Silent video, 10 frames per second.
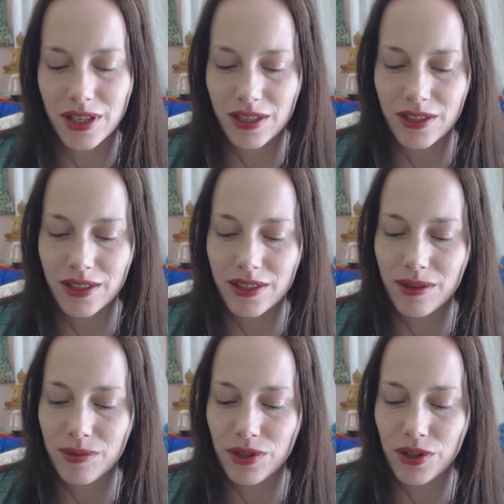Things can
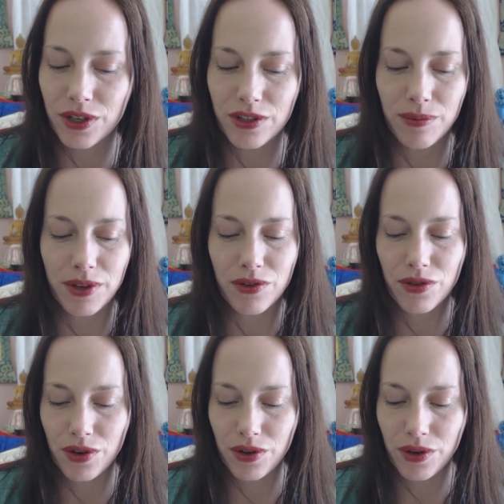seem too good to be
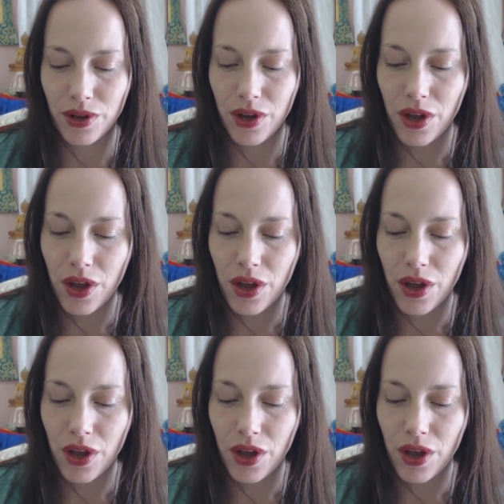true.